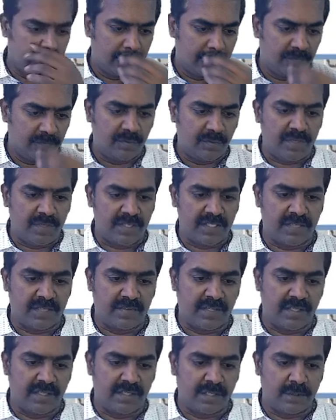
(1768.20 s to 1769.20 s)

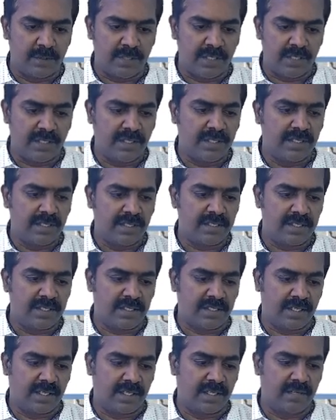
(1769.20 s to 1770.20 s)

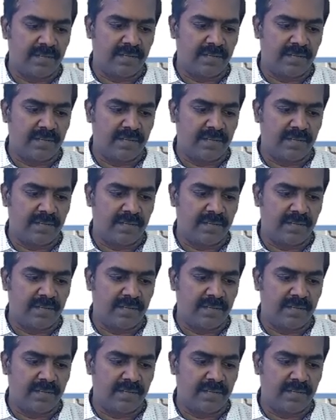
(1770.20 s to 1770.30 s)
57,600.